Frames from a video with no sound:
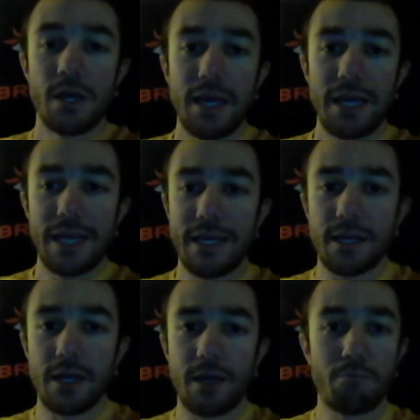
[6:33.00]

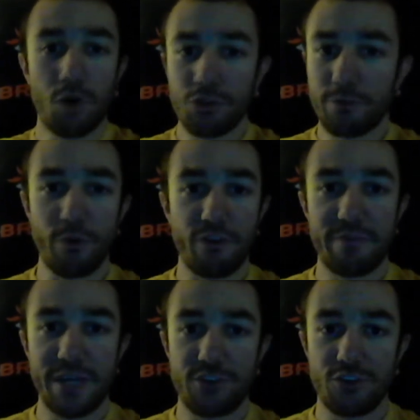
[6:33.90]
And multiple have
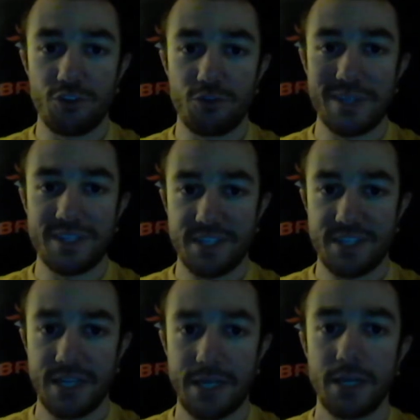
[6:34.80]
made it to the Sweet
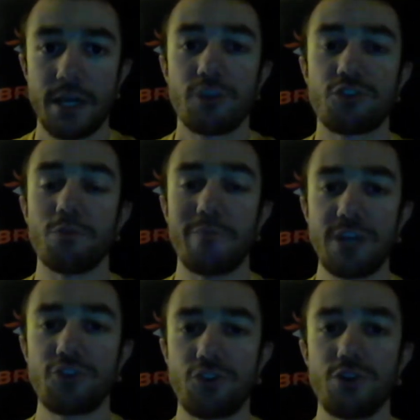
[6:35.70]
16. So
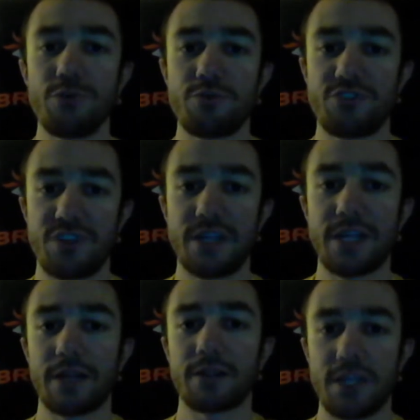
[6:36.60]
make sure you send
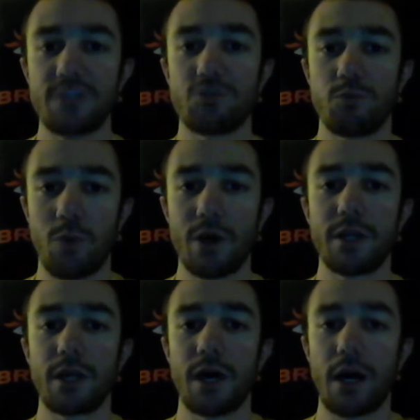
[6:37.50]
at least
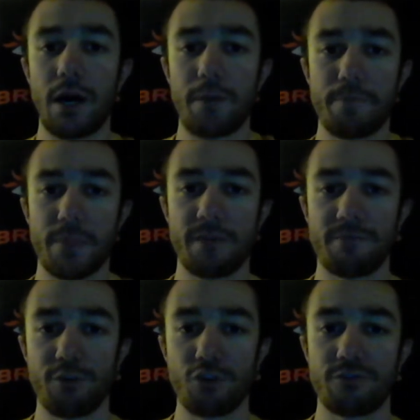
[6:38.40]
1
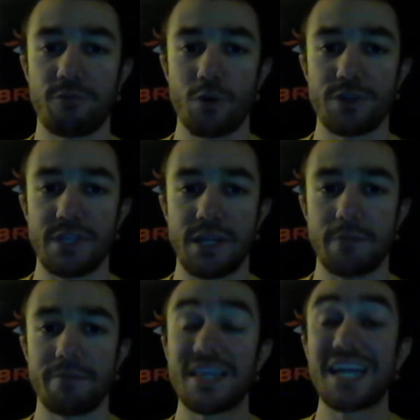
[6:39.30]
first 4
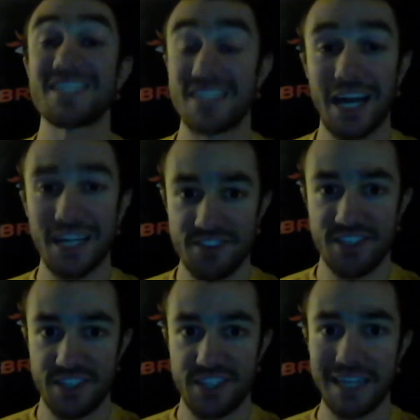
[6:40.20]
team that is not a
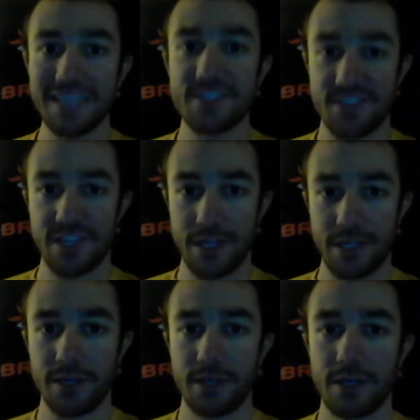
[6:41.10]
16
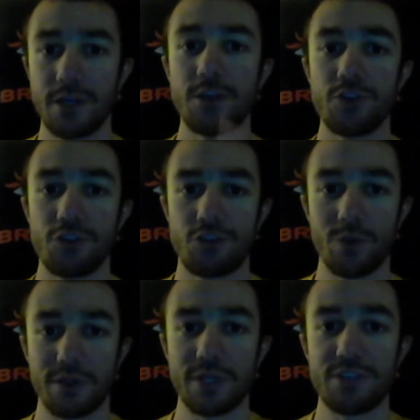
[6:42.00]
seed
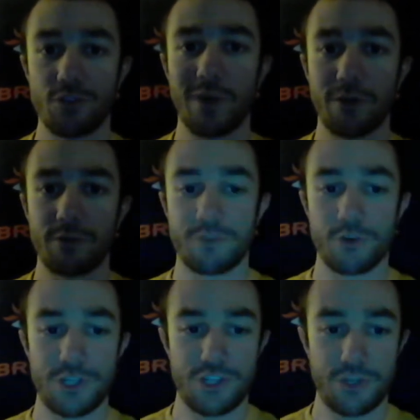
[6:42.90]
to at least the round of
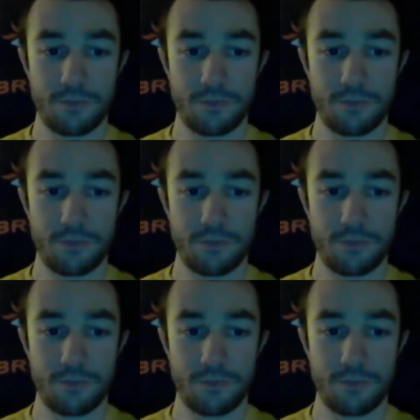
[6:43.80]
32.